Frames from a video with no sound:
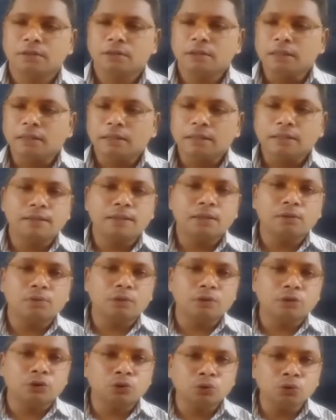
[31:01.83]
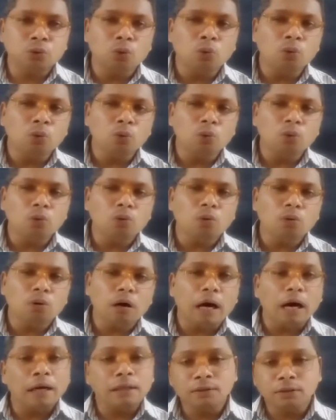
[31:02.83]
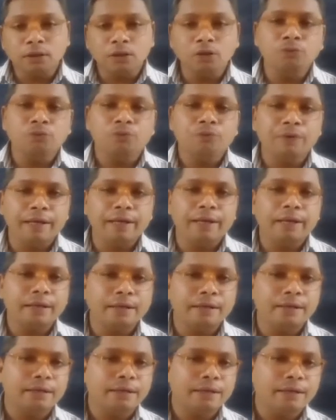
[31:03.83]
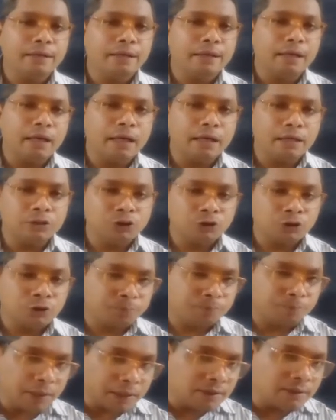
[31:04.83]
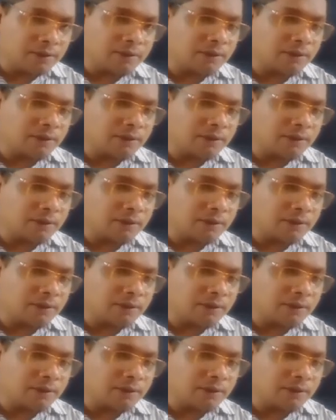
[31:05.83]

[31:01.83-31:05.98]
There was no other way except